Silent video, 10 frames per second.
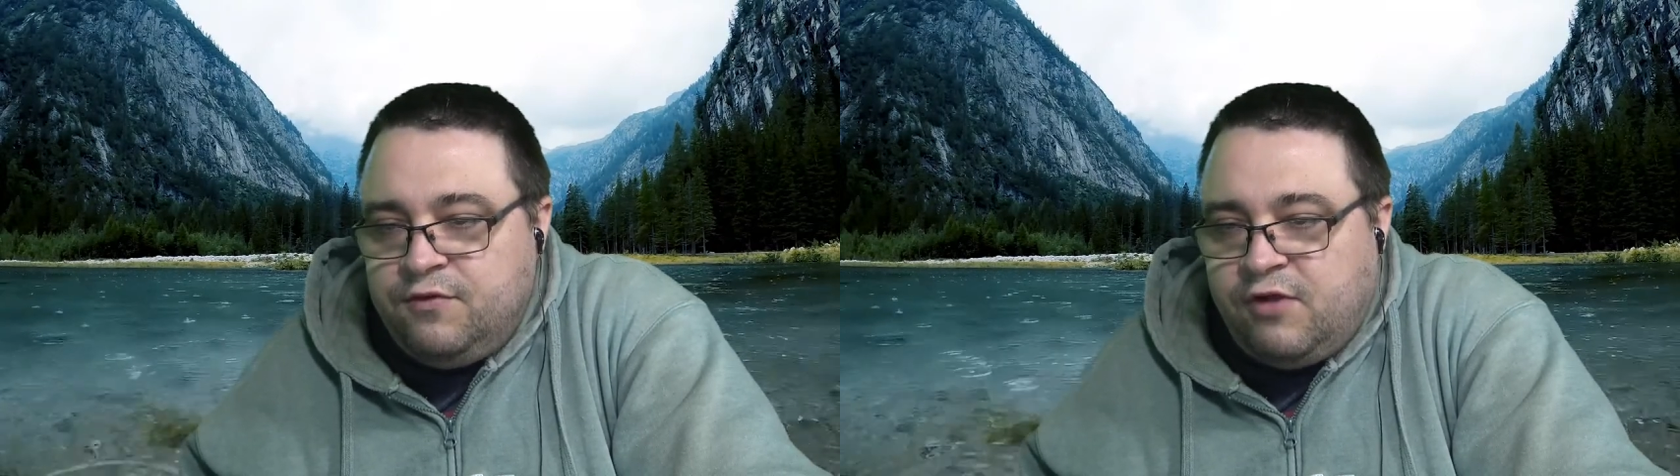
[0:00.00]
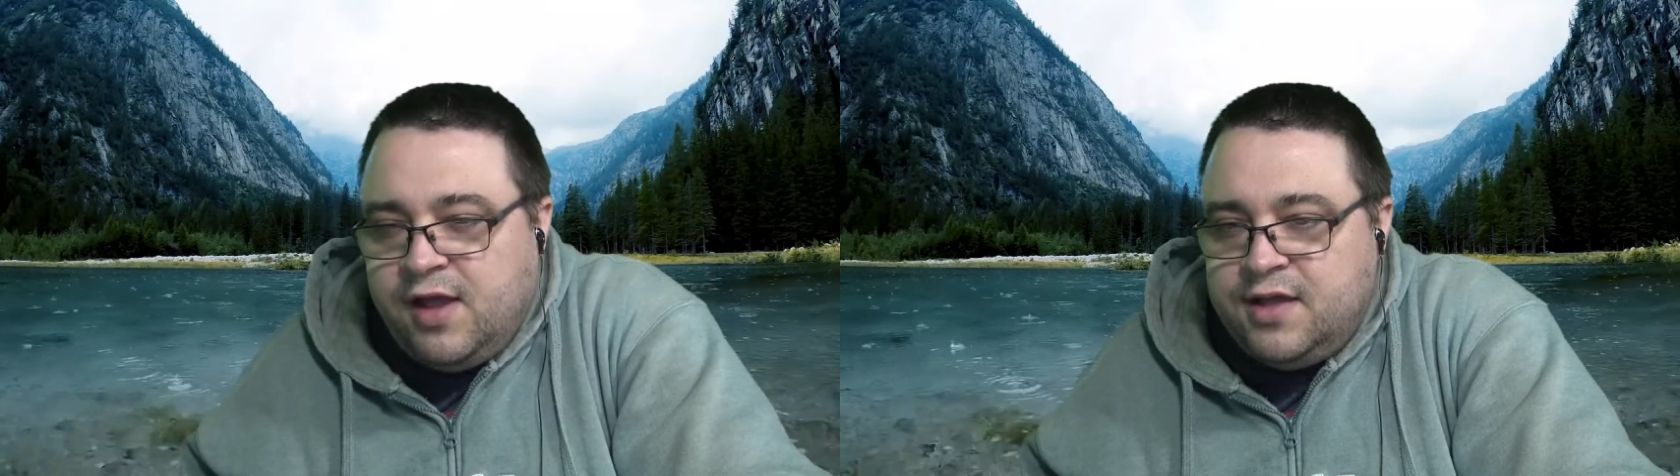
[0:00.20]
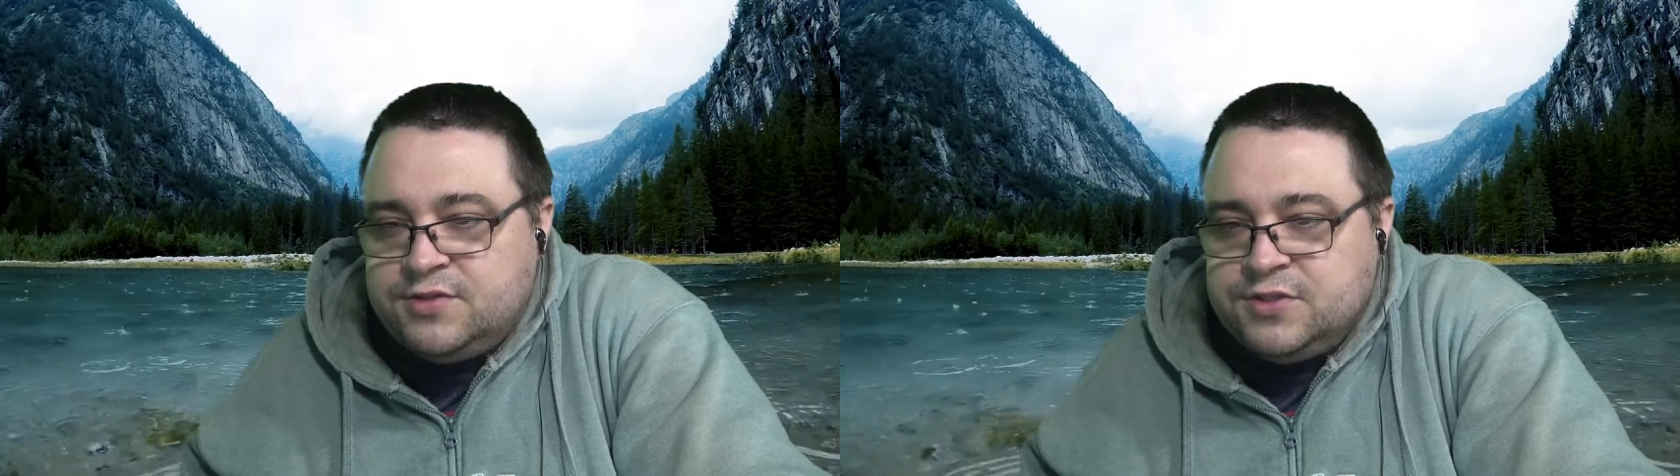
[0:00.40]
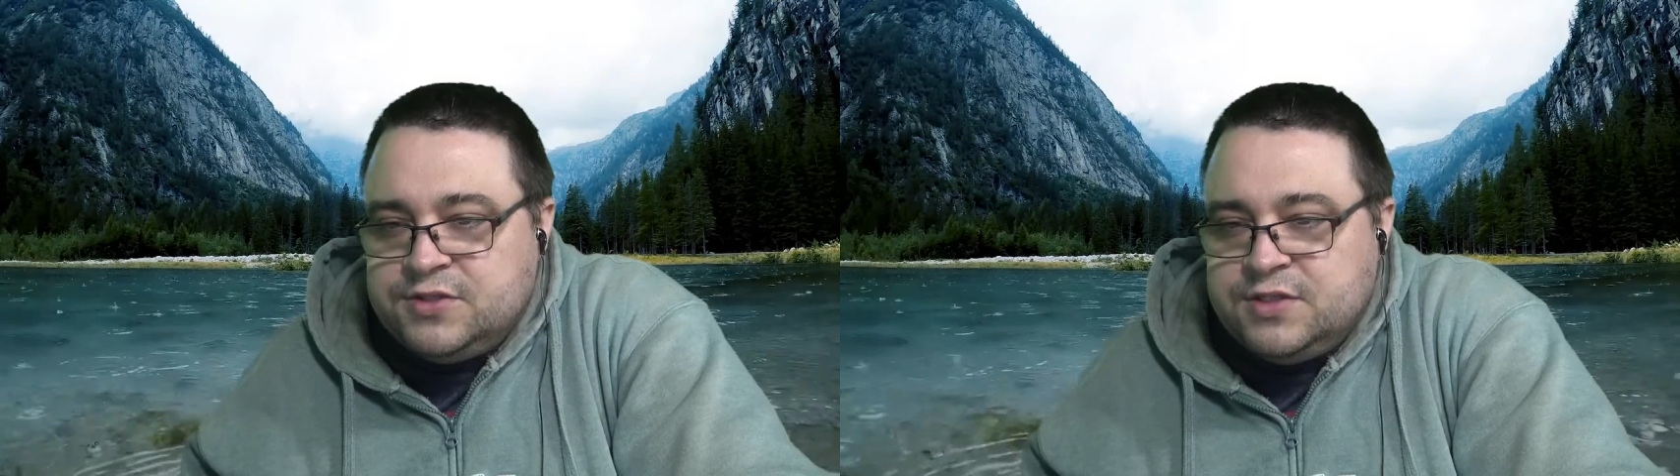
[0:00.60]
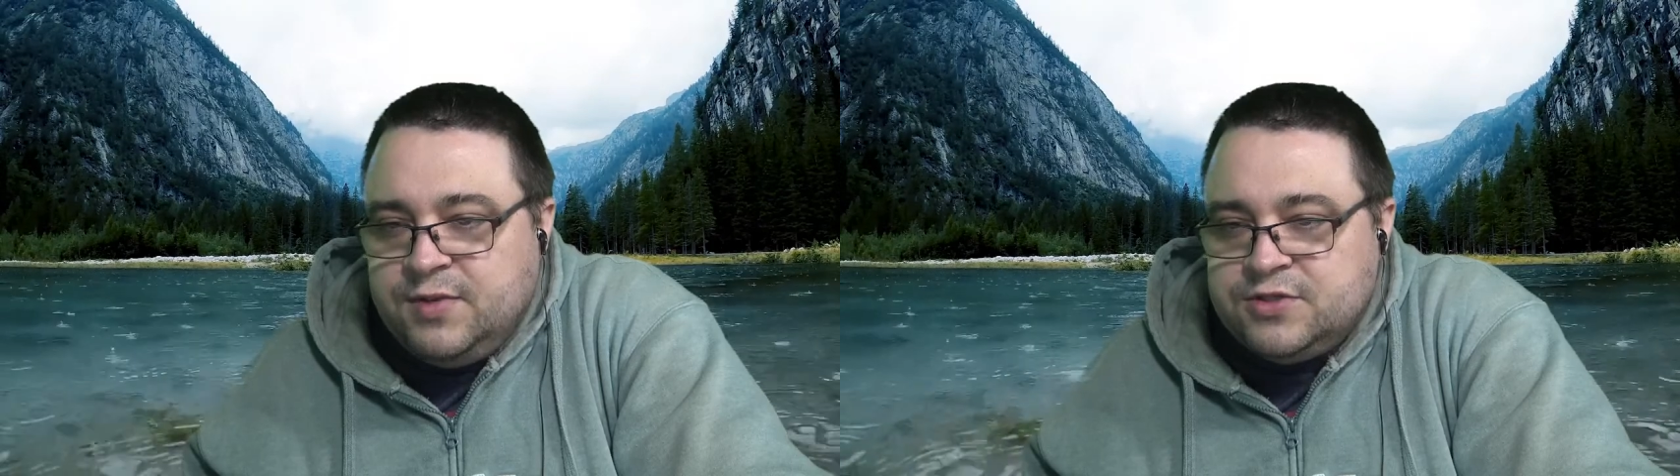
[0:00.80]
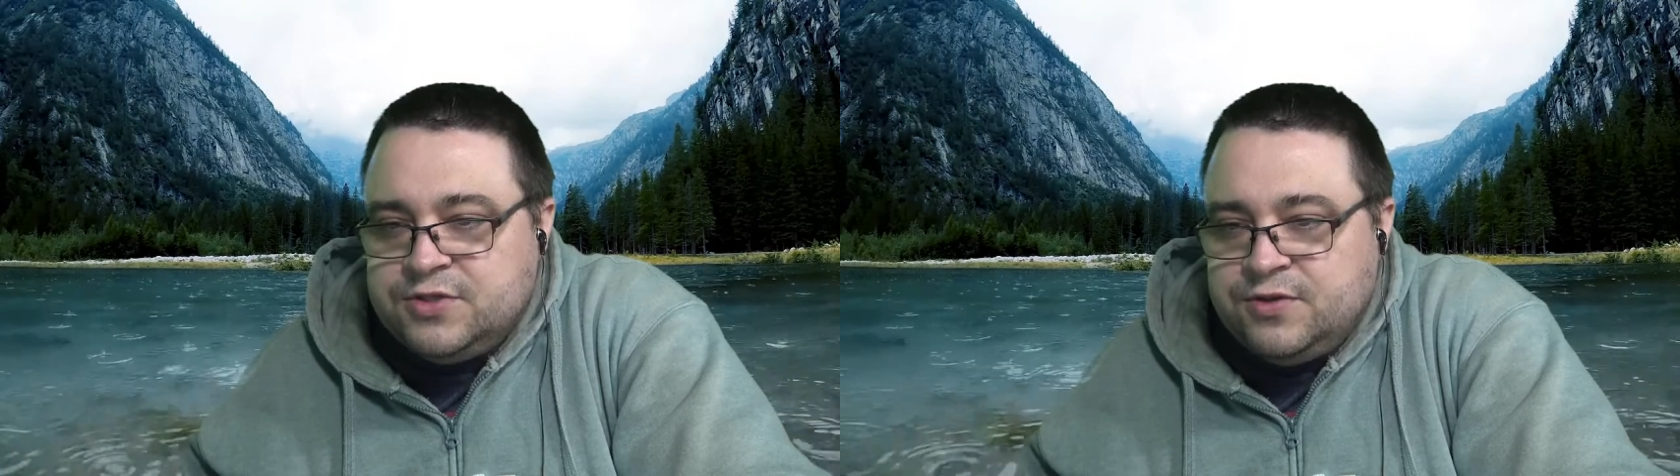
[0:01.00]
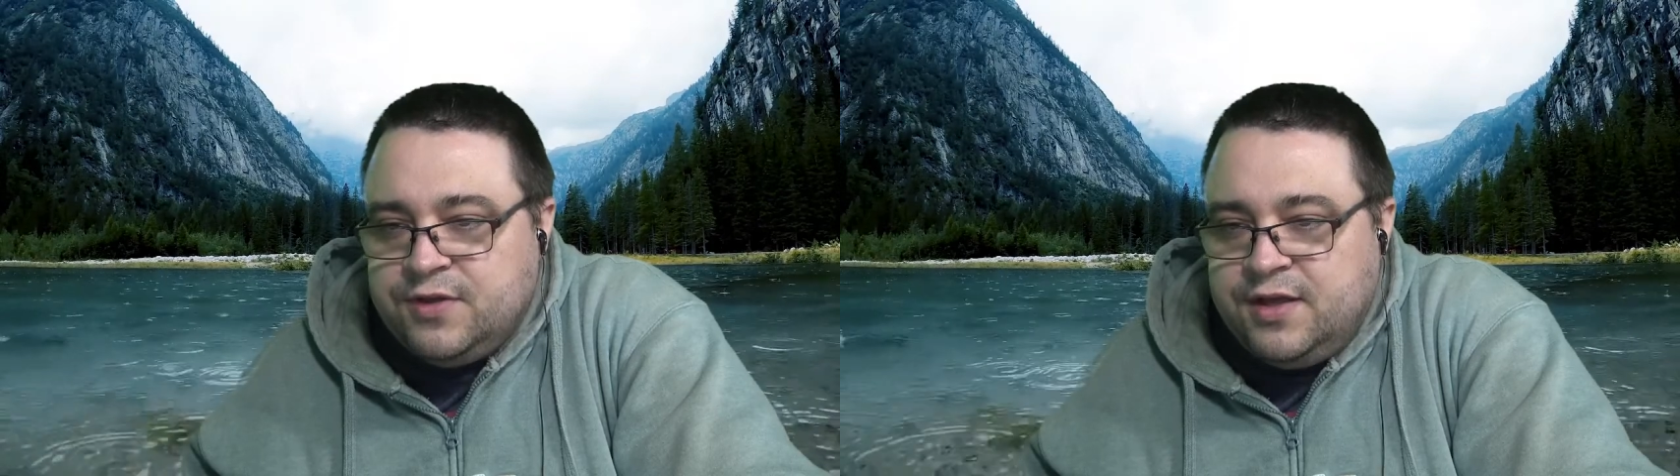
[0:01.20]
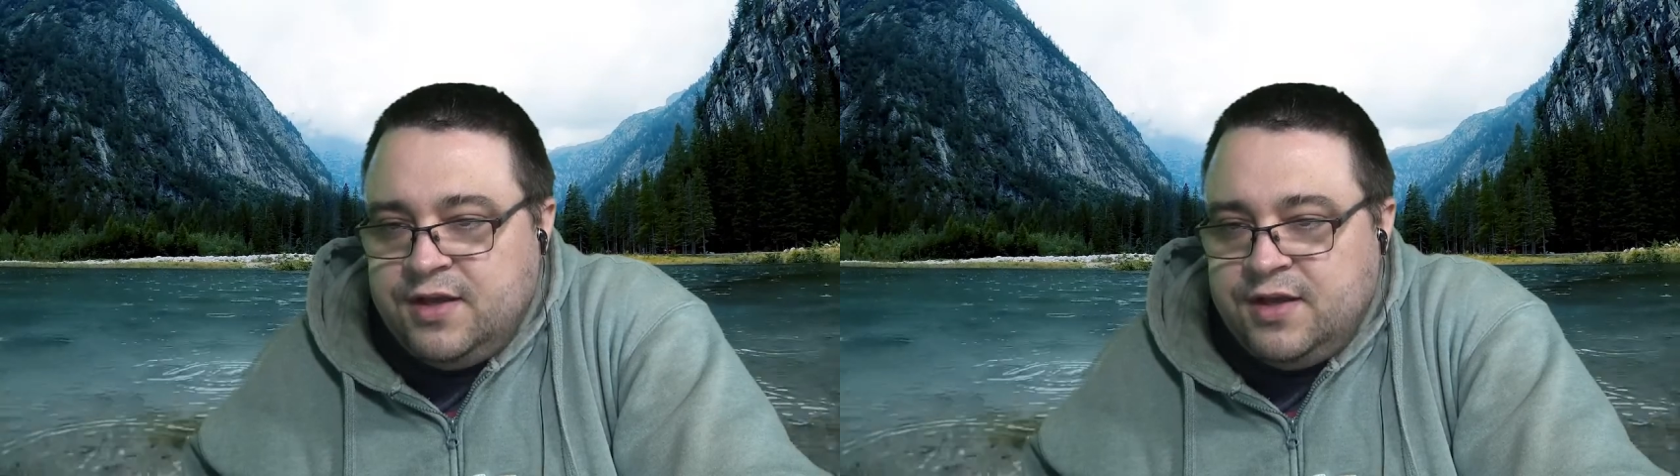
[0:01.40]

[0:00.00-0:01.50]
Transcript: chat, just to make sure that